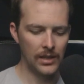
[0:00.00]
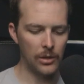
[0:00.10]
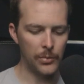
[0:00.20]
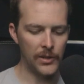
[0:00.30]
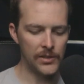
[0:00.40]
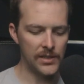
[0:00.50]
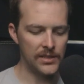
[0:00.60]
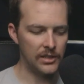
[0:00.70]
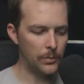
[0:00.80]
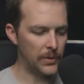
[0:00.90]
Comparing to the
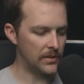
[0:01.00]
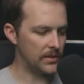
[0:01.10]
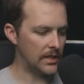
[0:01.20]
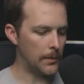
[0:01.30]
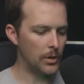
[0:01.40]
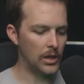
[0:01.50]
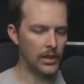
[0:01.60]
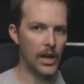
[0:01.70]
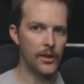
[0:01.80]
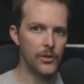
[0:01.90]
Xenopixel saber, a
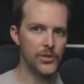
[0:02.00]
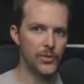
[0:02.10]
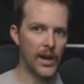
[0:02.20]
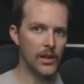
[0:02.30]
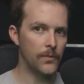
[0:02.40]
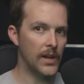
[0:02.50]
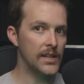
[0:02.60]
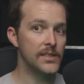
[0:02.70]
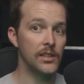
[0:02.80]
lot of those drag effects,